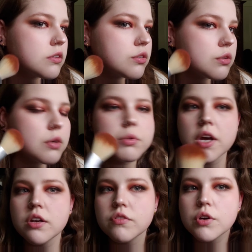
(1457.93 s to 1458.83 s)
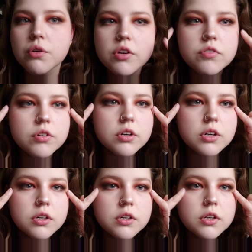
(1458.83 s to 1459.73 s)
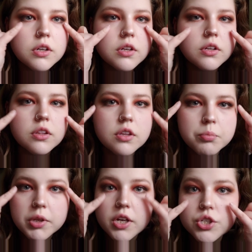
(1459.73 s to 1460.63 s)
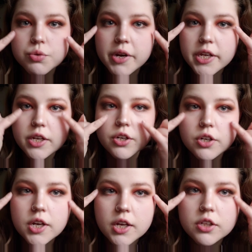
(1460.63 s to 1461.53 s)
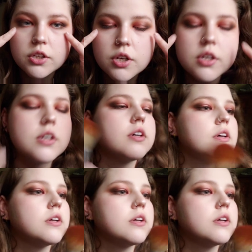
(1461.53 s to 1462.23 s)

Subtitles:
So I'm kind of going for the blush right here kind of look.